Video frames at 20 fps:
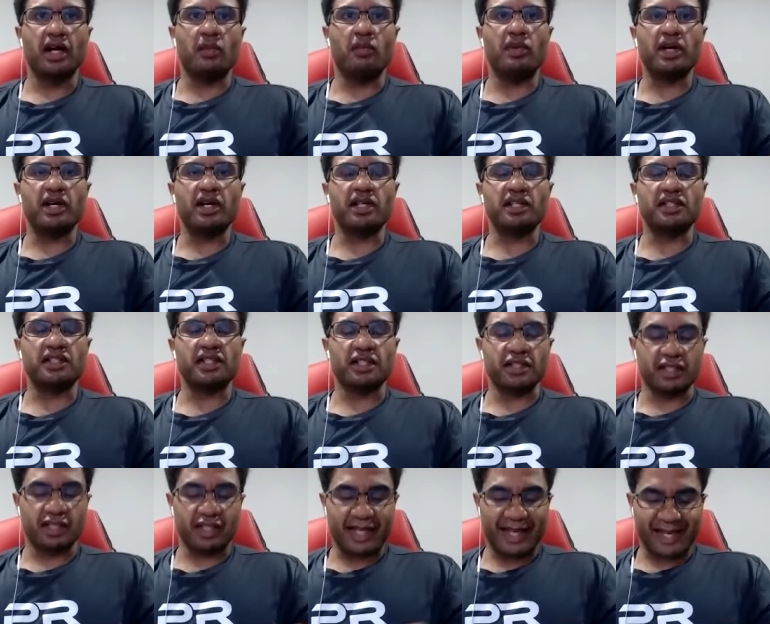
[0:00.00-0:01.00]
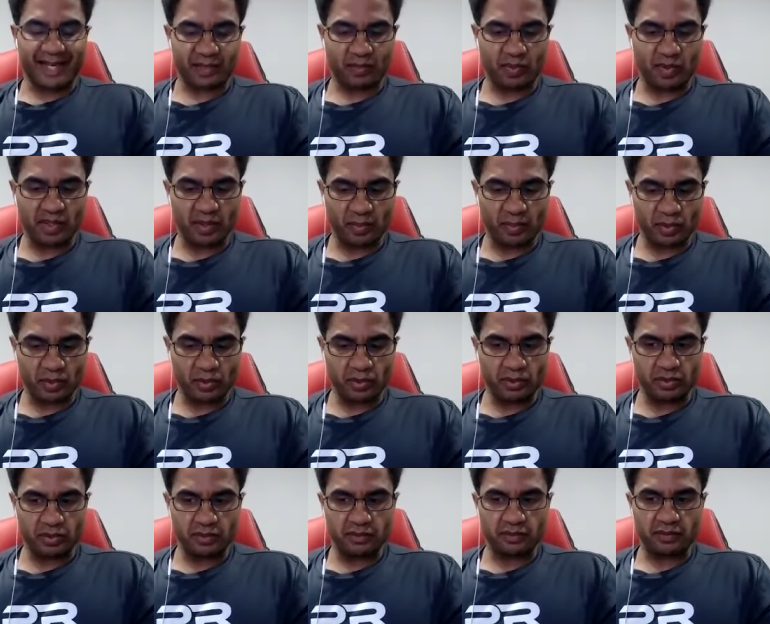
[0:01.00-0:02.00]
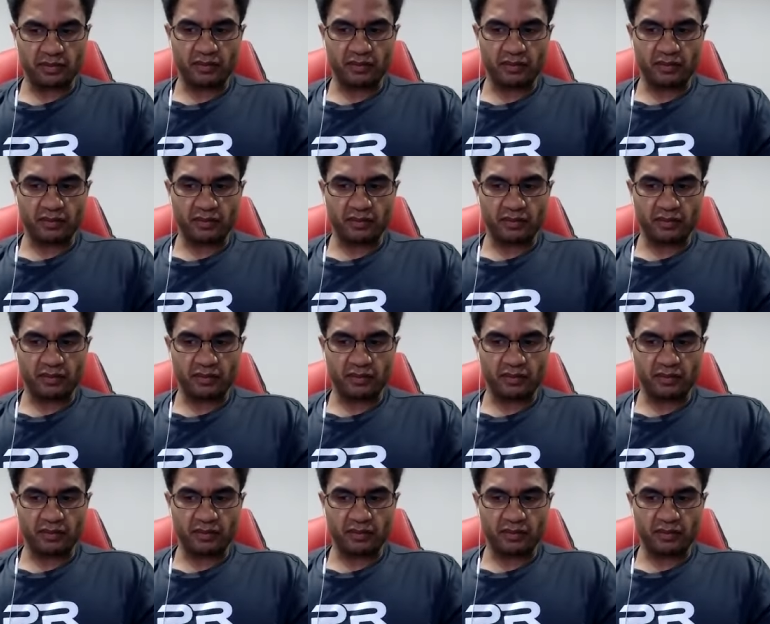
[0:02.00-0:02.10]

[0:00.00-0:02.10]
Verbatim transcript: because there's a lot of people